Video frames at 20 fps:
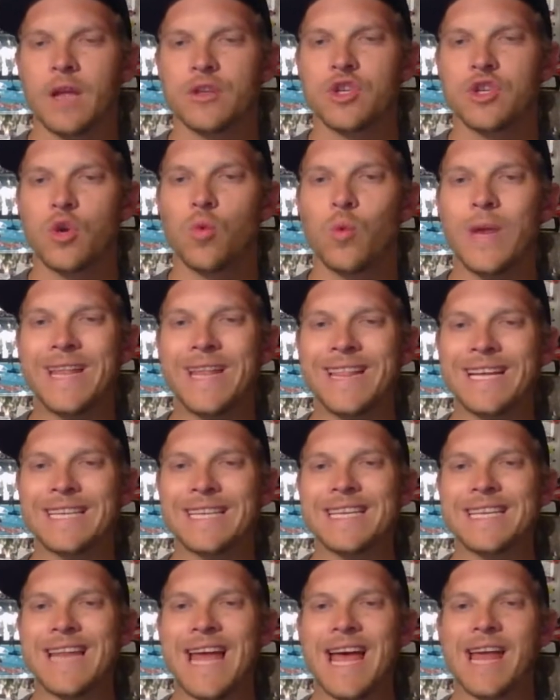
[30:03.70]
So
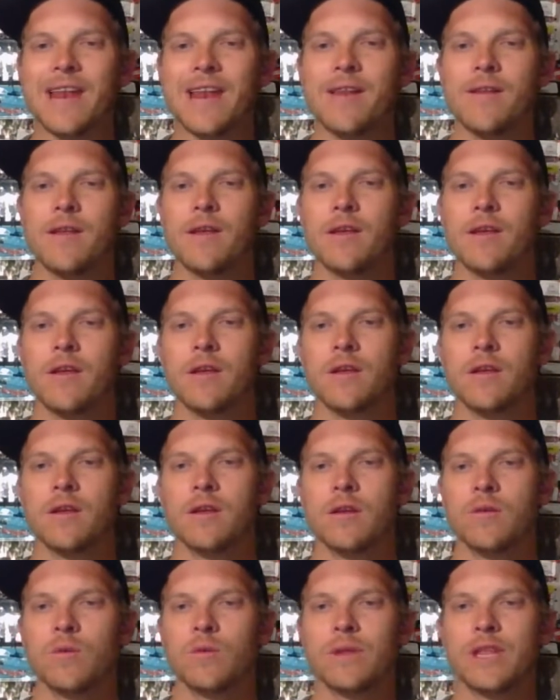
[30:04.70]
weedless Ned
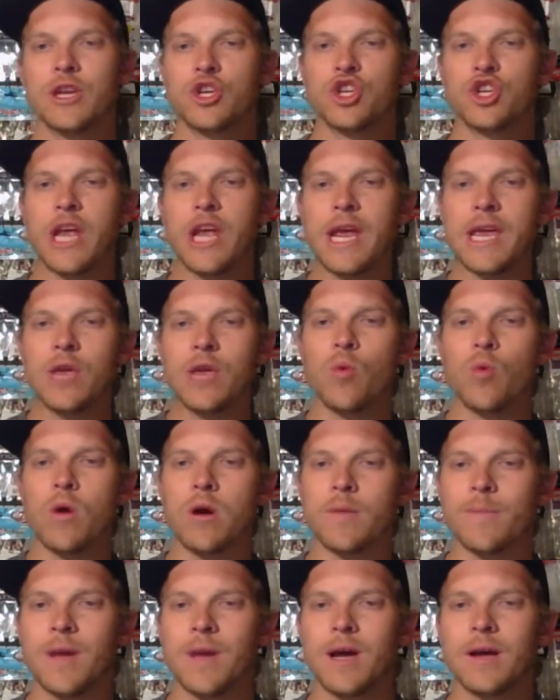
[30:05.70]
with a shaky
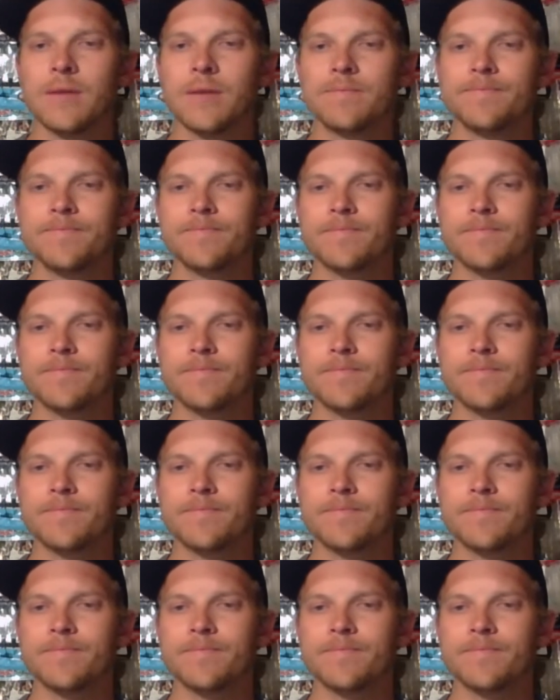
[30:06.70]
worm, huh?